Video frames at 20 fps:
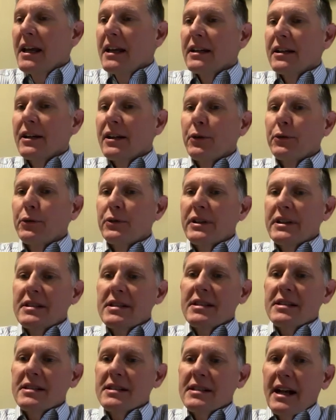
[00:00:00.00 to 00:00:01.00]
you know, this
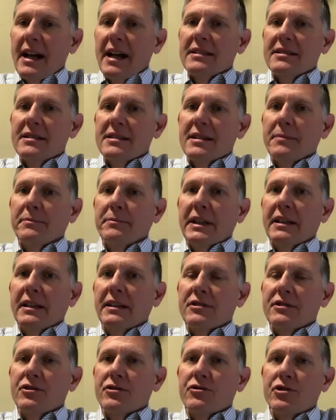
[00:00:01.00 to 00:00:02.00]
is not something
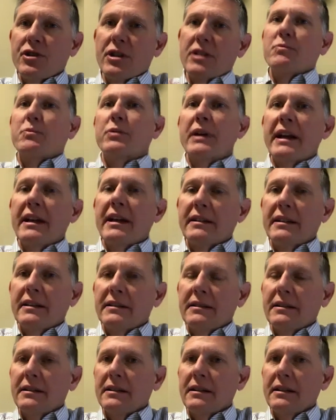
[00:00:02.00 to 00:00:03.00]
that's just
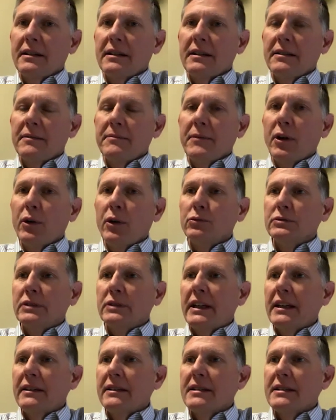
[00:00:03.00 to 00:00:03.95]
Brandon only.